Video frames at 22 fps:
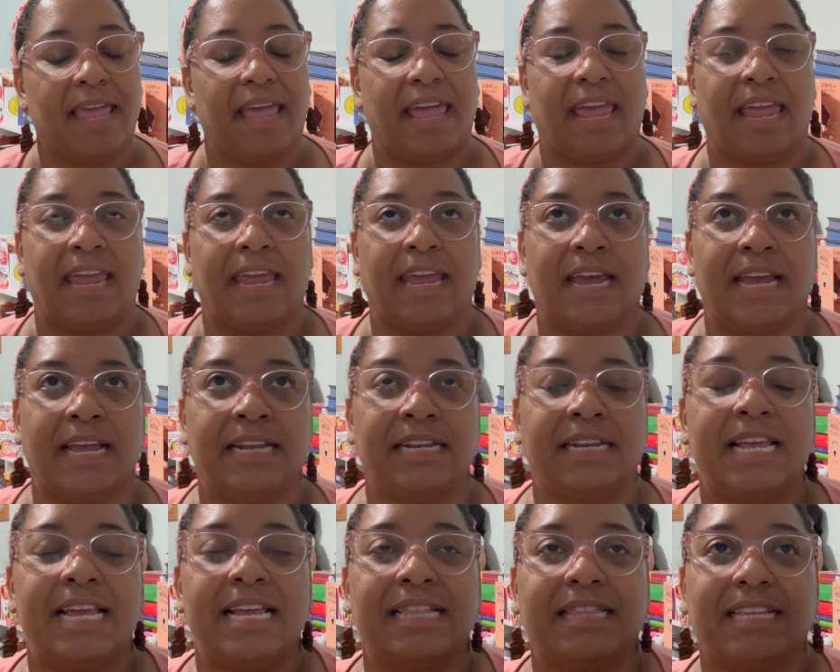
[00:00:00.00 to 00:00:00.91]
And
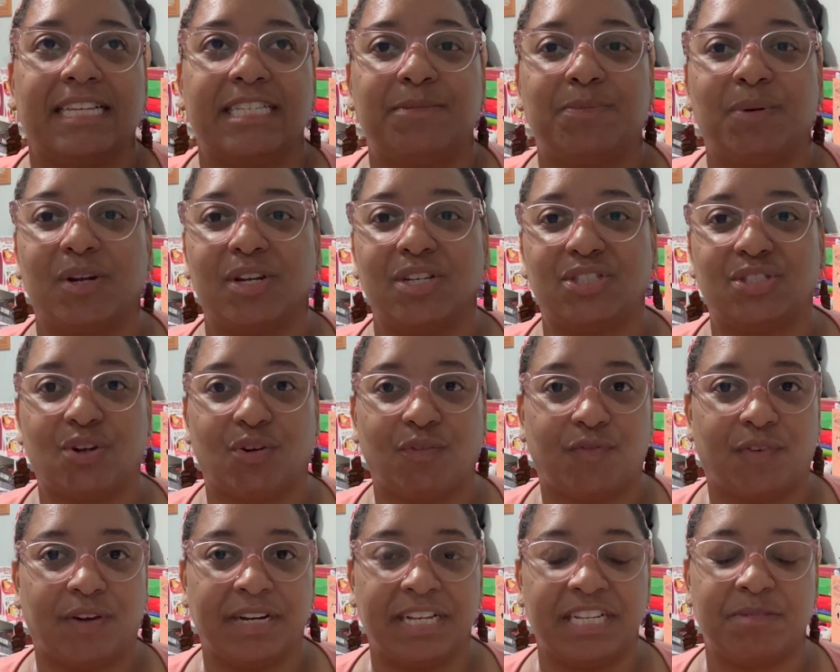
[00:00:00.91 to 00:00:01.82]
this book is so
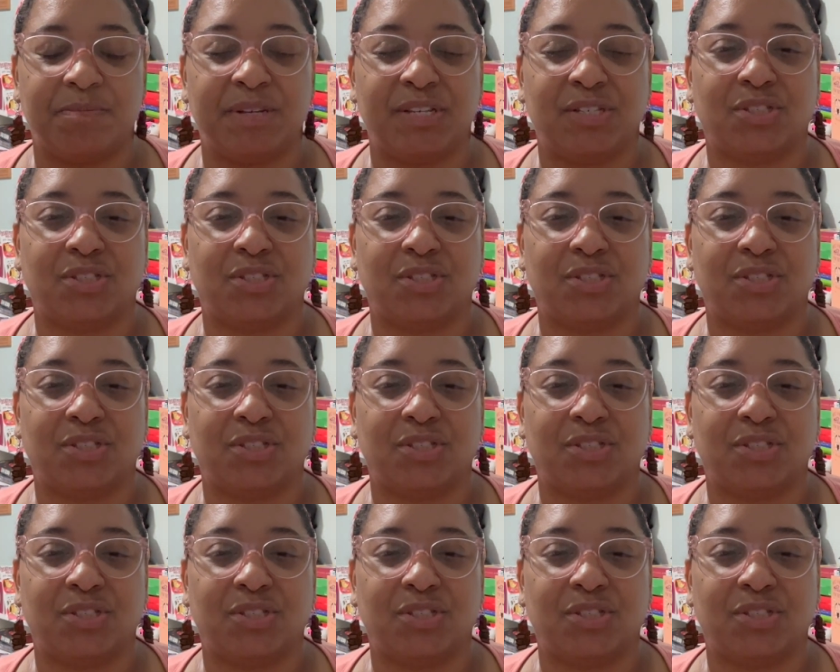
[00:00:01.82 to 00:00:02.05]
funny to me.